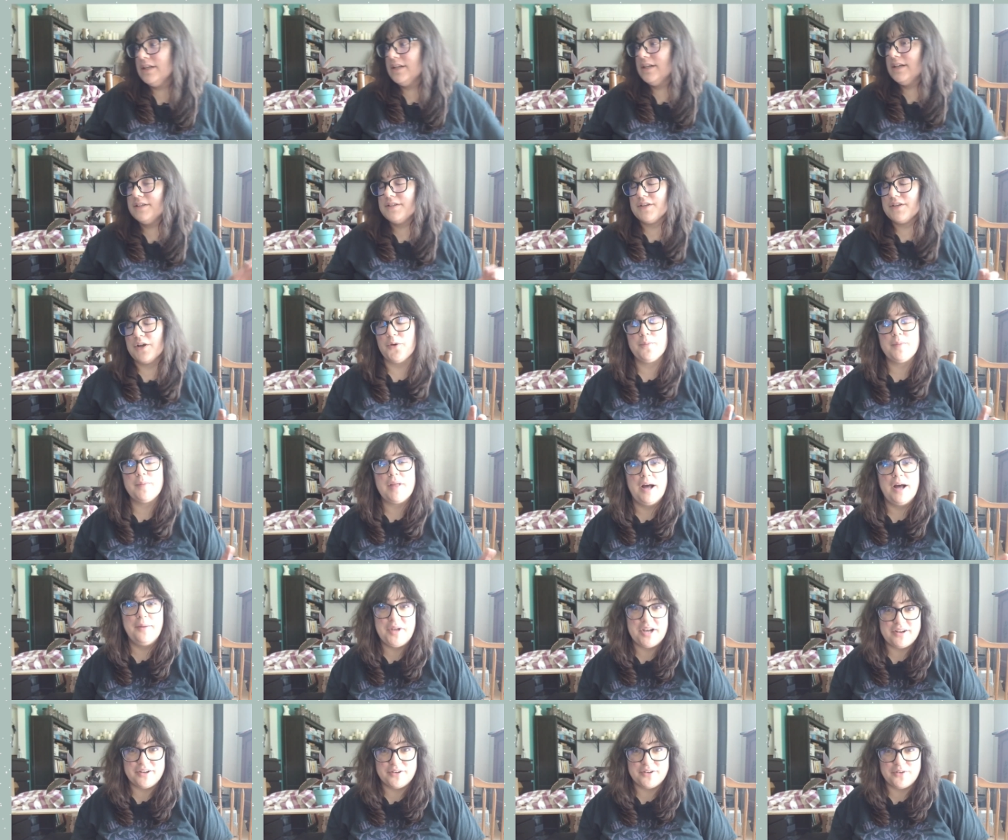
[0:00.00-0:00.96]
So I'm
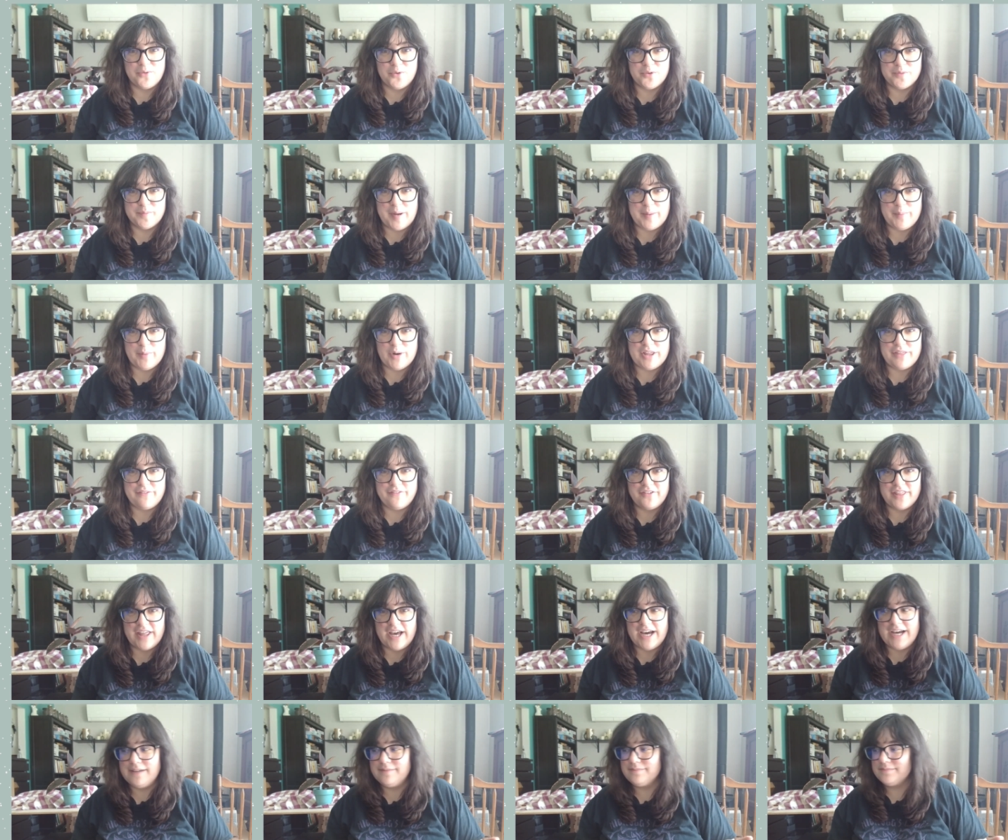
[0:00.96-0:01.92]
not gonna hold my breath for
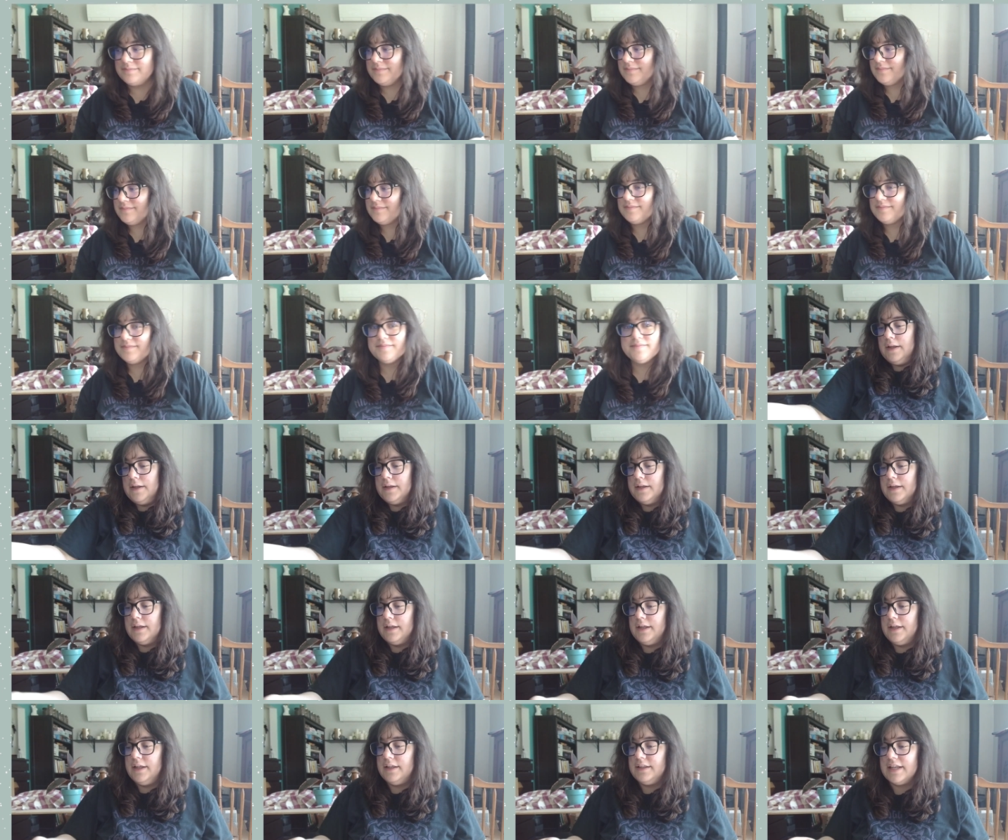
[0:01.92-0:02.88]
that.
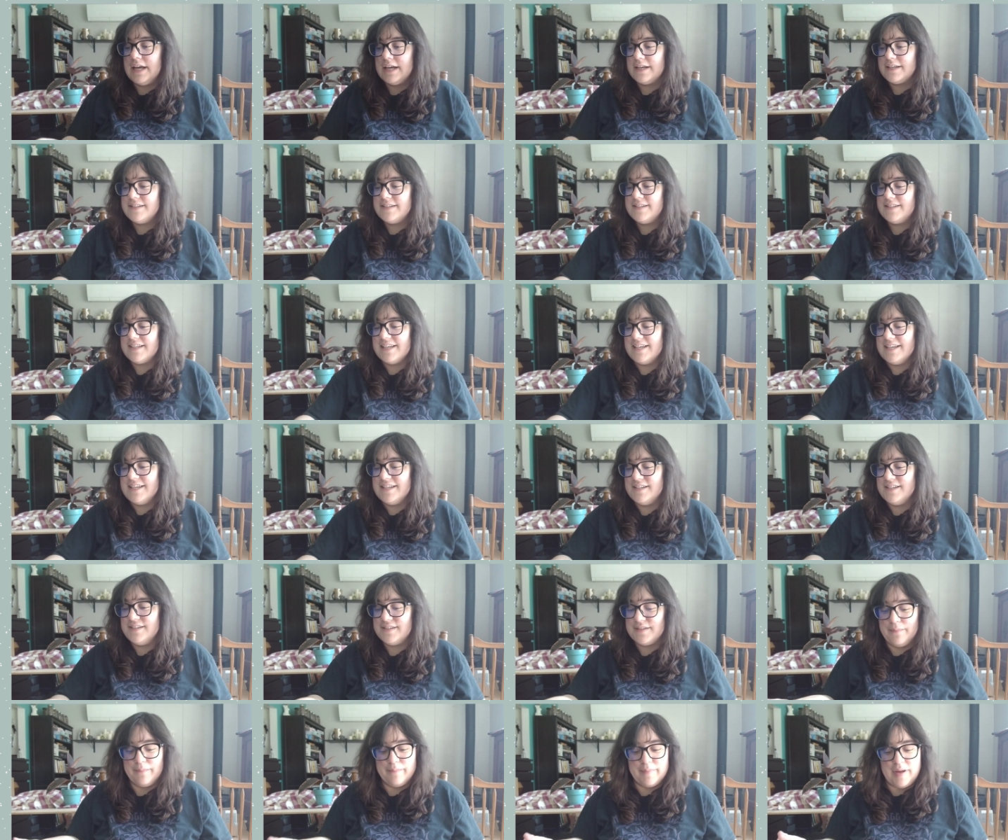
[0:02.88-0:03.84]
Next
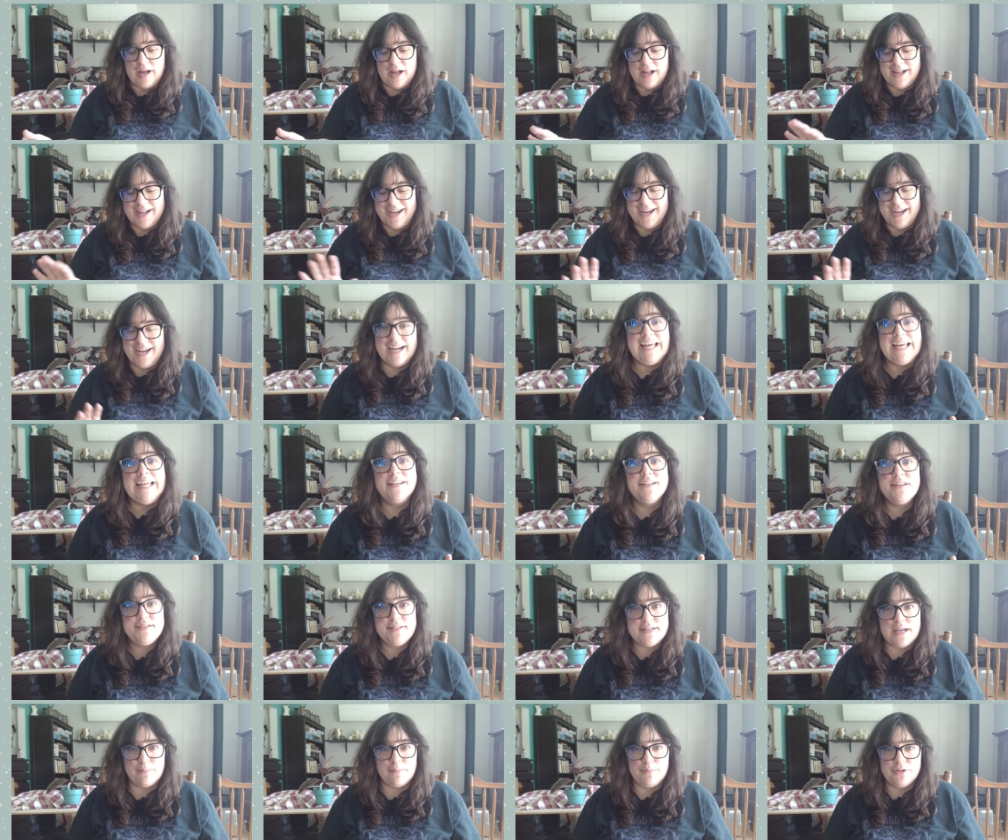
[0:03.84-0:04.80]
is my
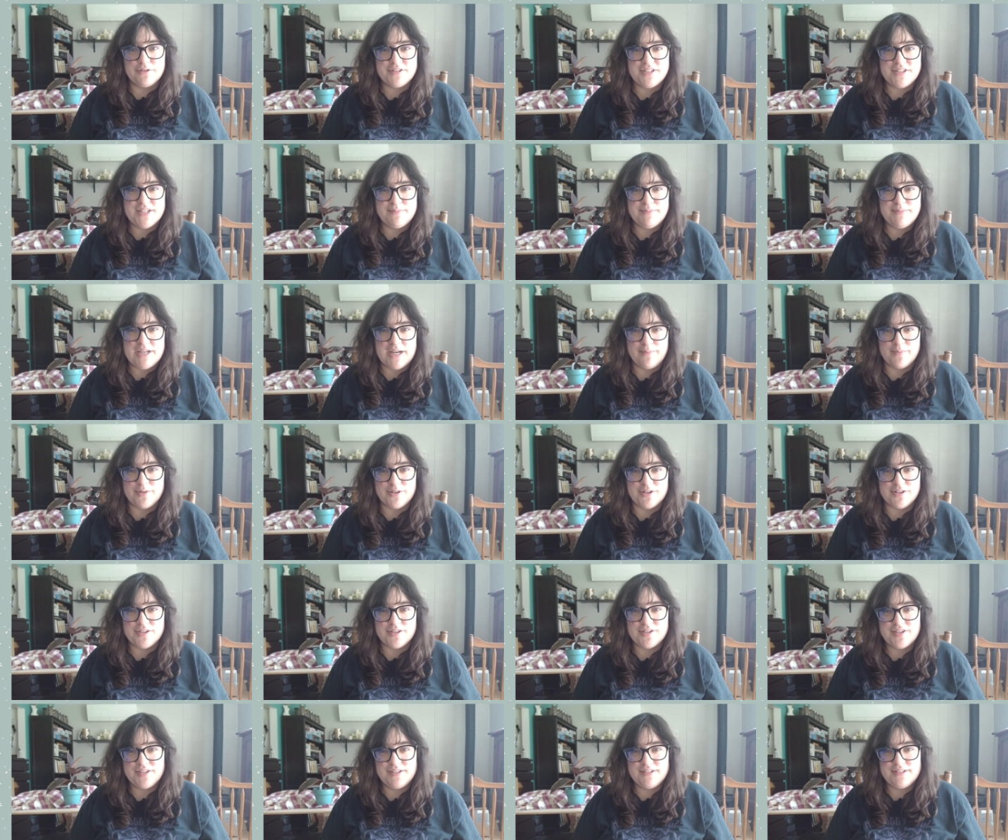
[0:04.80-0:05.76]
Sampler
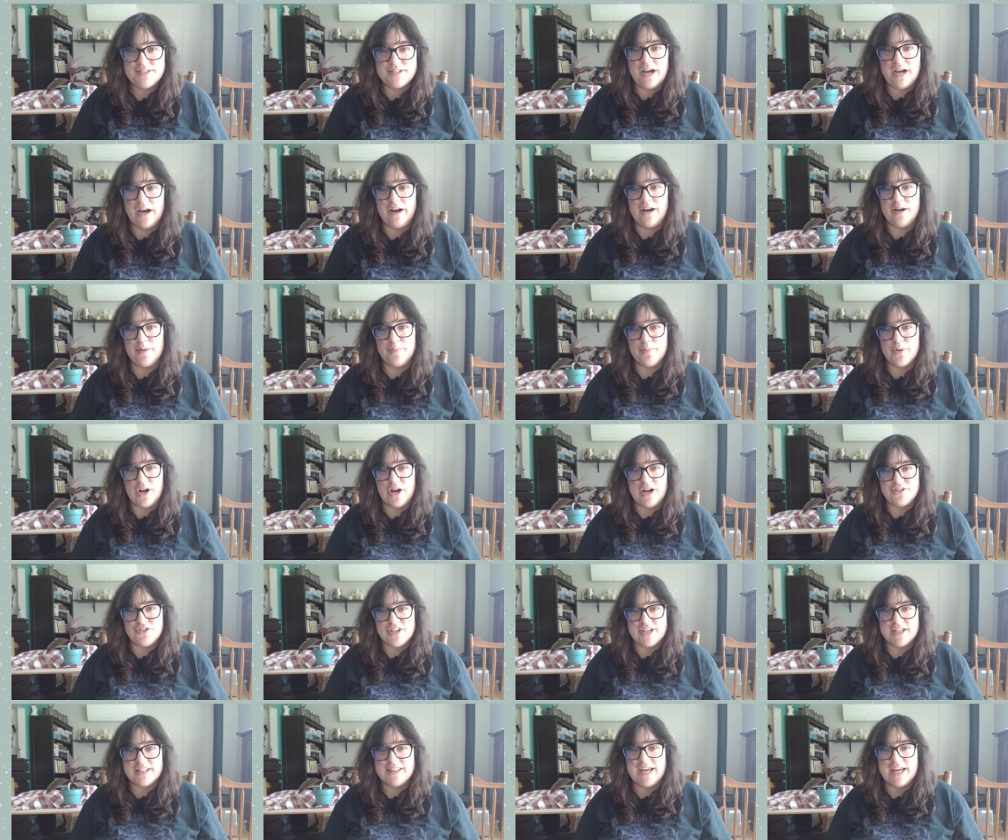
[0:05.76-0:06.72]
September
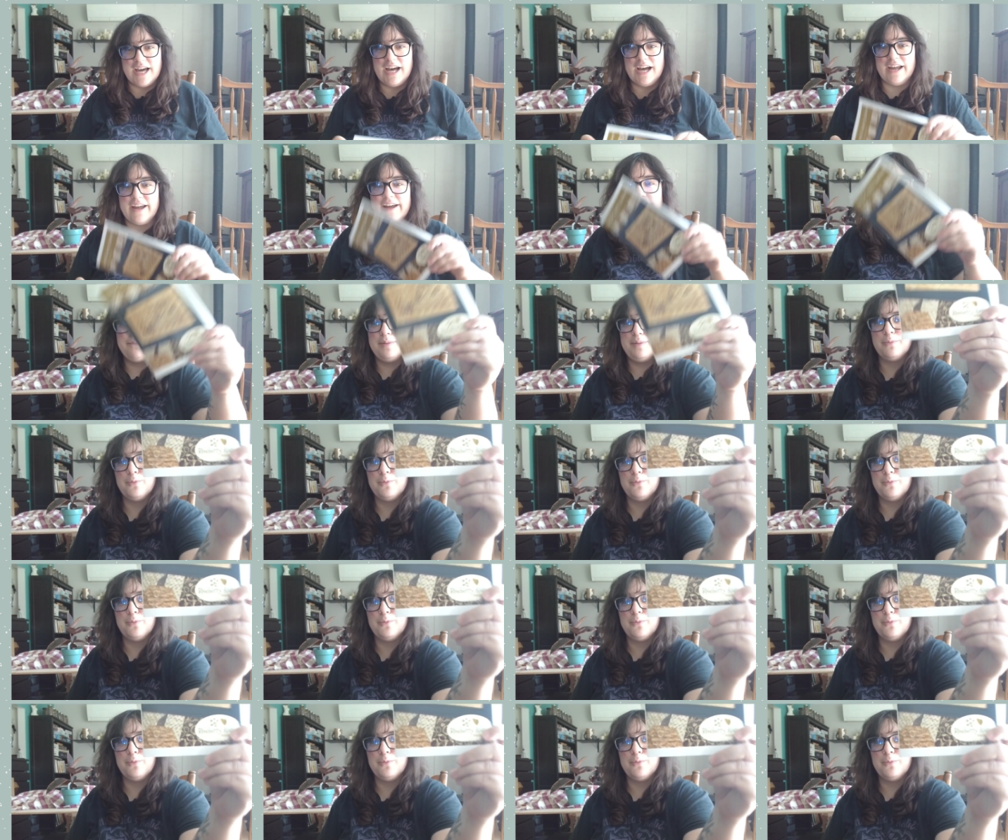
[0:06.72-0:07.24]
project that I have been